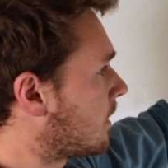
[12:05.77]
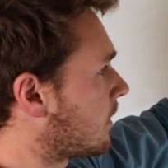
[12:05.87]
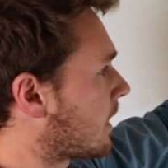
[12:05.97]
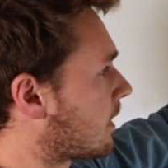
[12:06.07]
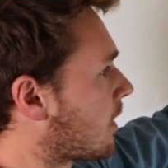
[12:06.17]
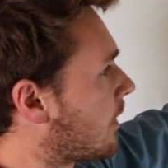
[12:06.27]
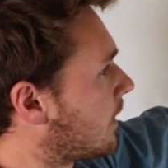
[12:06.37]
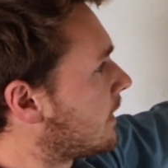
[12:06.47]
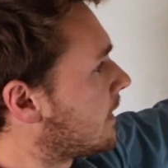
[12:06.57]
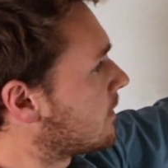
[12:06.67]
it'll get
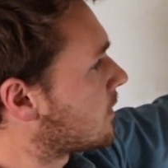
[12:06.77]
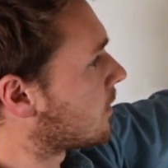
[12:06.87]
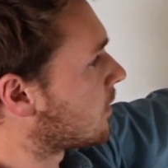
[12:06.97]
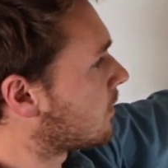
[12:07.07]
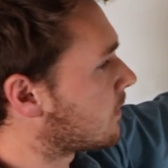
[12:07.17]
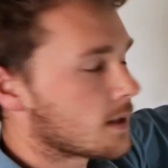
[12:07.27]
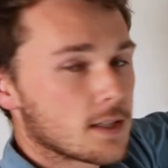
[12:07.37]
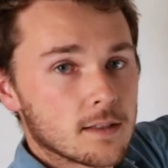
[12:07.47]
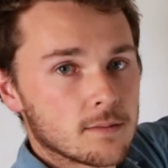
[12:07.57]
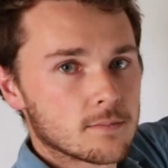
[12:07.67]
loaded into
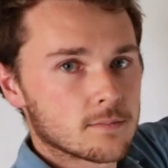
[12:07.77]
the